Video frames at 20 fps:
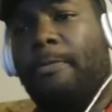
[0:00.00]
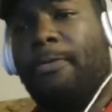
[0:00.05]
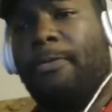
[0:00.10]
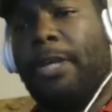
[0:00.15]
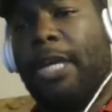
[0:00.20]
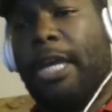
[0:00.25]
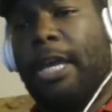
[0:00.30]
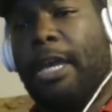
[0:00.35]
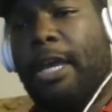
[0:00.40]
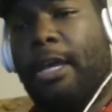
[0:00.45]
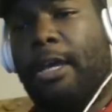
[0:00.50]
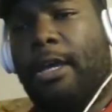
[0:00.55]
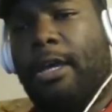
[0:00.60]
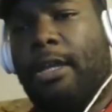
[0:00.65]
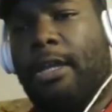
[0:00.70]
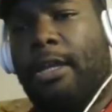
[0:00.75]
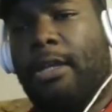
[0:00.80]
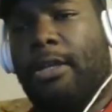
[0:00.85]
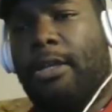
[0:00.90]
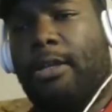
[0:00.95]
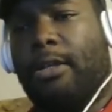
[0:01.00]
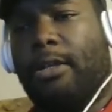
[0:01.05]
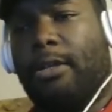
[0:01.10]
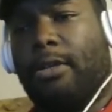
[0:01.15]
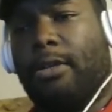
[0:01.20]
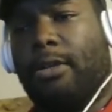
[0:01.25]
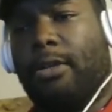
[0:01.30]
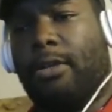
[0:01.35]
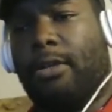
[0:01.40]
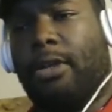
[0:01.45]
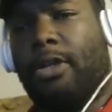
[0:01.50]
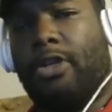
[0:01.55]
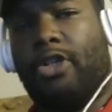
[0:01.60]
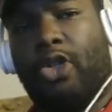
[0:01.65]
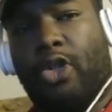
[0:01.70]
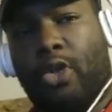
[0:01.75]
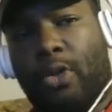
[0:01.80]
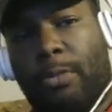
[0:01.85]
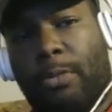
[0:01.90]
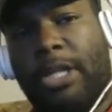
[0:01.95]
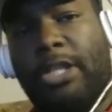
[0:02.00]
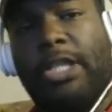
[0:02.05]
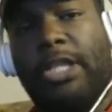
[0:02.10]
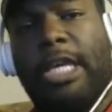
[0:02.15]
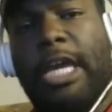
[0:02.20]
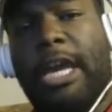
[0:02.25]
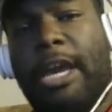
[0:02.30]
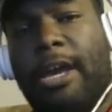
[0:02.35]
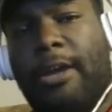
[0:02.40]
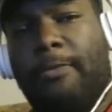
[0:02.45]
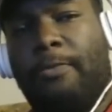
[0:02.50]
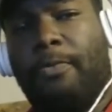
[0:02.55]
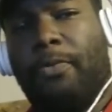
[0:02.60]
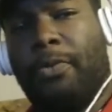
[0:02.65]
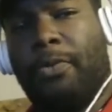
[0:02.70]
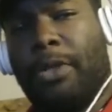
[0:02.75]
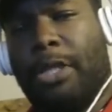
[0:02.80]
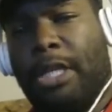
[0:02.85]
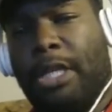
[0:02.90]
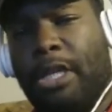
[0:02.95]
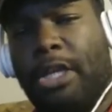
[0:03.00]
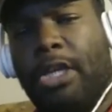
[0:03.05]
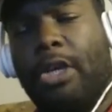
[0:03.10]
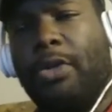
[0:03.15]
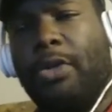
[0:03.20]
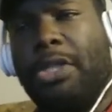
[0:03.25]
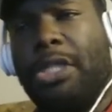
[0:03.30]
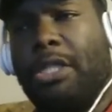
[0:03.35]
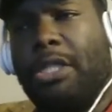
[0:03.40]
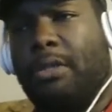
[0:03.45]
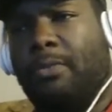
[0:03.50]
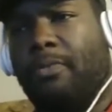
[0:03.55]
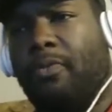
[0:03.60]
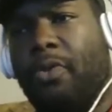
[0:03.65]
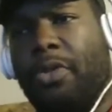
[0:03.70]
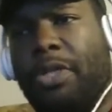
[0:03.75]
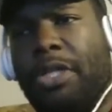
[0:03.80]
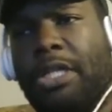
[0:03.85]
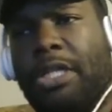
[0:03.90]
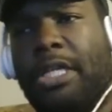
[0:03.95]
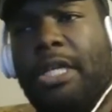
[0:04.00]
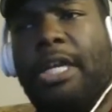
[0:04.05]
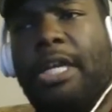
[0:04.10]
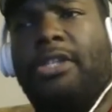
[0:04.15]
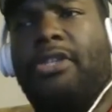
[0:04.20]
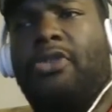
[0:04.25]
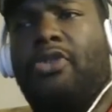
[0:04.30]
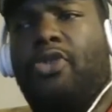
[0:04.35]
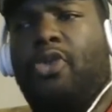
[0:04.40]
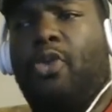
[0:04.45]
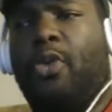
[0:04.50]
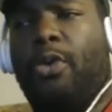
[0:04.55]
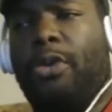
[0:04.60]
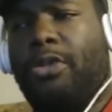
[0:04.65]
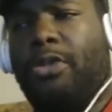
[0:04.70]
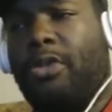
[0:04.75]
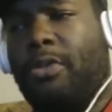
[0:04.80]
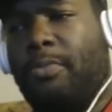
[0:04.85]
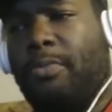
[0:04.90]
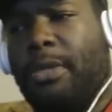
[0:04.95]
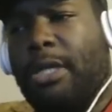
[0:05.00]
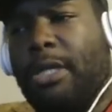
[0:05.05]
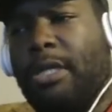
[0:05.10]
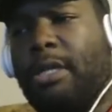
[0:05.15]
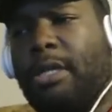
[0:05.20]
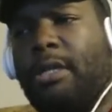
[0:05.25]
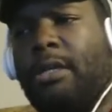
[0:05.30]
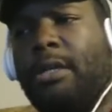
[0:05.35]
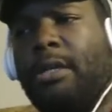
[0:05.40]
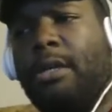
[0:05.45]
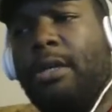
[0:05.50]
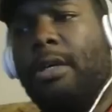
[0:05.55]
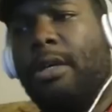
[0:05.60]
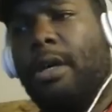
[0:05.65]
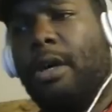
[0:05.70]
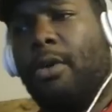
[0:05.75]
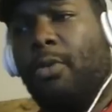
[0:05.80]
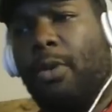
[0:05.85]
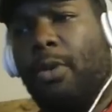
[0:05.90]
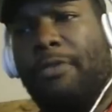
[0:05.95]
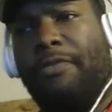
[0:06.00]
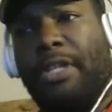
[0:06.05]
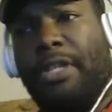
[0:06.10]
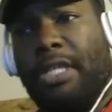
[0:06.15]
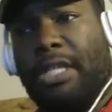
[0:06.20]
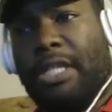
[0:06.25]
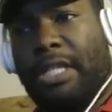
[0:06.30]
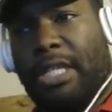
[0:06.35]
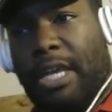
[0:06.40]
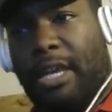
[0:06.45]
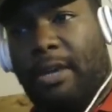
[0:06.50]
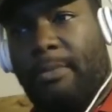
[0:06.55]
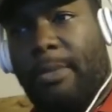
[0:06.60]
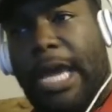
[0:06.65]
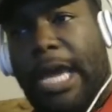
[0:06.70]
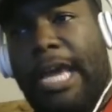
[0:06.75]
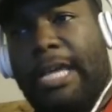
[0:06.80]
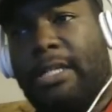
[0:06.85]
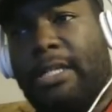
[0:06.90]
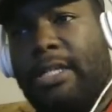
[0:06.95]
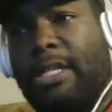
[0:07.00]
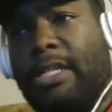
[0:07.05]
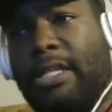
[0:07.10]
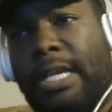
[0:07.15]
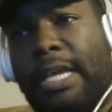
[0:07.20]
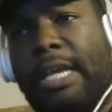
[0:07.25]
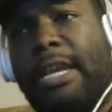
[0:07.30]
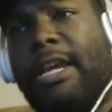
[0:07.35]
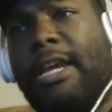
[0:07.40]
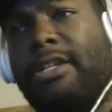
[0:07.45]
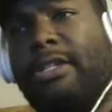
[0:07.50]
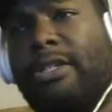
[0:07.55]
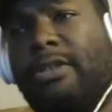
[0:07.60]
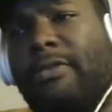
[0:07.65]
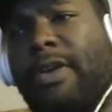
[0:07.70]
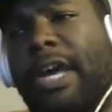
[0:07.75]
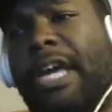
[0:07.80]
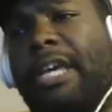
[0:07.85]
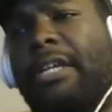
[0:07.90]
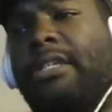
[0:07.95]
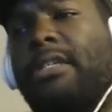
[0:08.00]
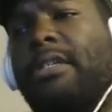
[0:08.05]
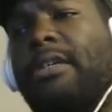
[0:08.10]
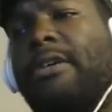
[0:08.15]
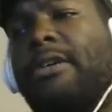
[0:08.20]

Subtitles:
And assuming that the ecosystem for the DS is going to be roughly the same as this NX device,